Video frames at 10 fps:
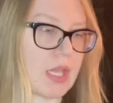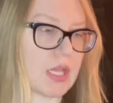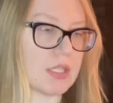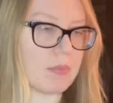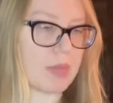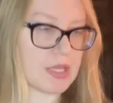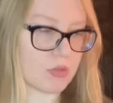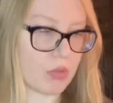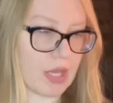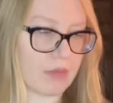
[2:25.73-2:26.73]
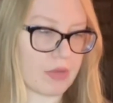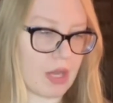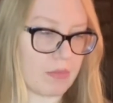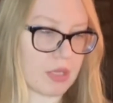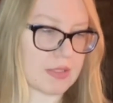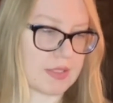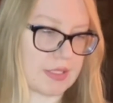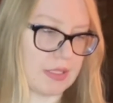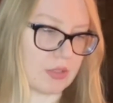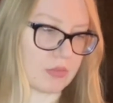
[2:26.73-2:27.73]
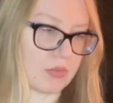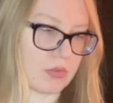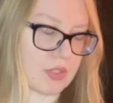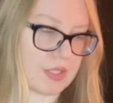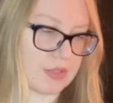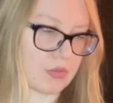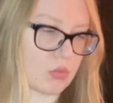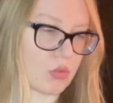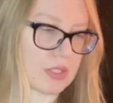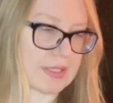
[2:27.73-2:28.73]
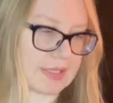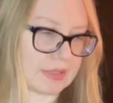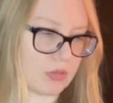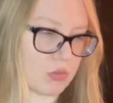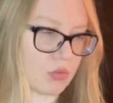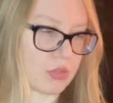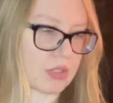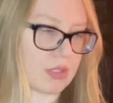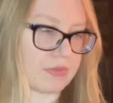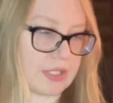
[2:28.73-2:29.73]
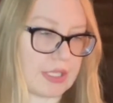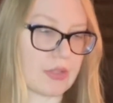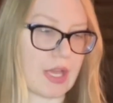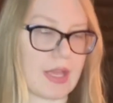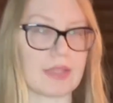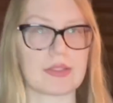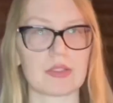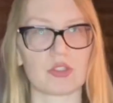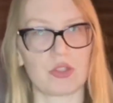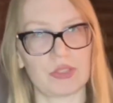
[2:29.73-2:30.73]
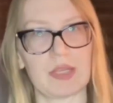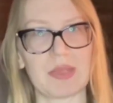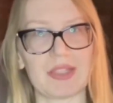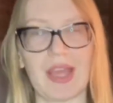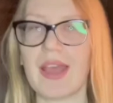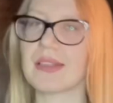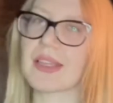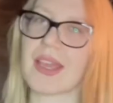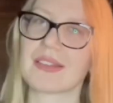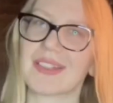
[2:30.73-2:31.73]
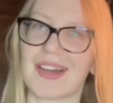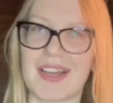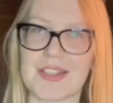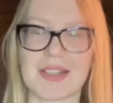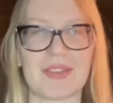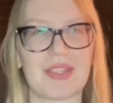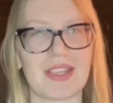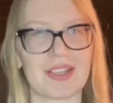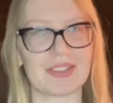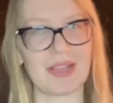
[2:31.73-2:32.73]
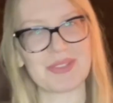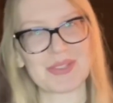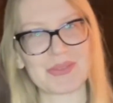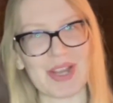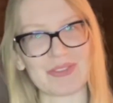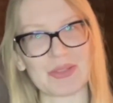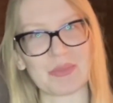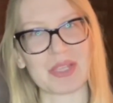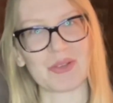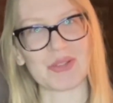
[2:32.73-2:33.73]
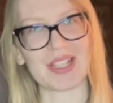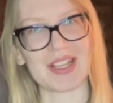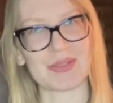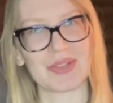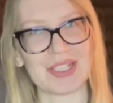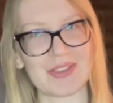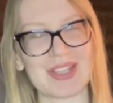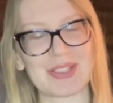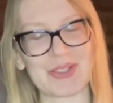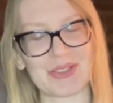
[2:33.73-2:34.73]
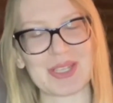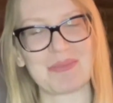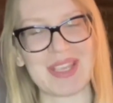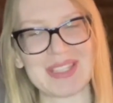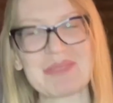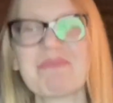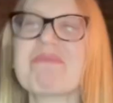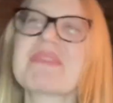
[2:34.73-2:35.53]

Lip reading: In the base we have amber, cedarwood, sandalwood, vanilla and tonka bean. And again guys, I think I love this fragrance because it has vanilla and tonka bean.